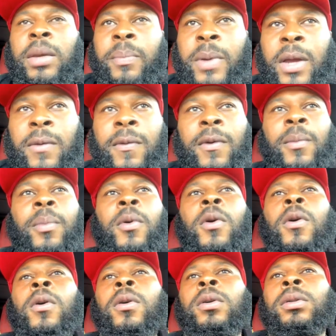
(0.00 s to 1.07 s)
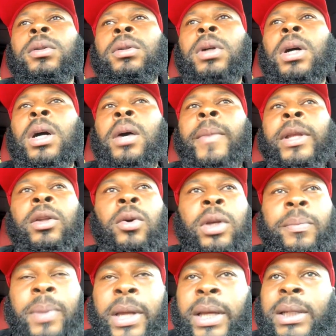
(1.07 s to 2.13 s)
He can play football. I
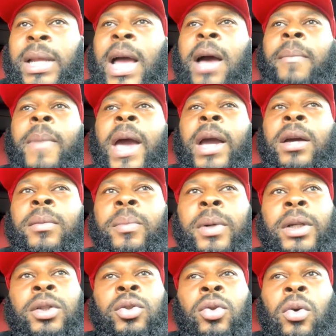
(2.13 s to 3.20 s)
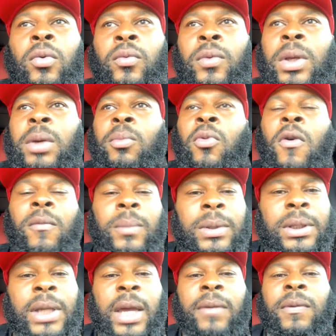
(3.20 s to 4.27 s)
know he plays linebacker, but we can move
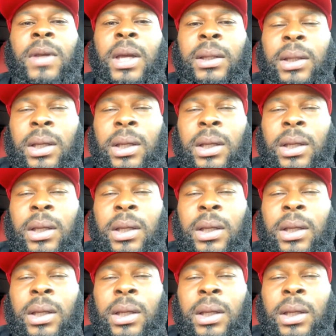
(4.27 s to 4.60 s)
him to safety.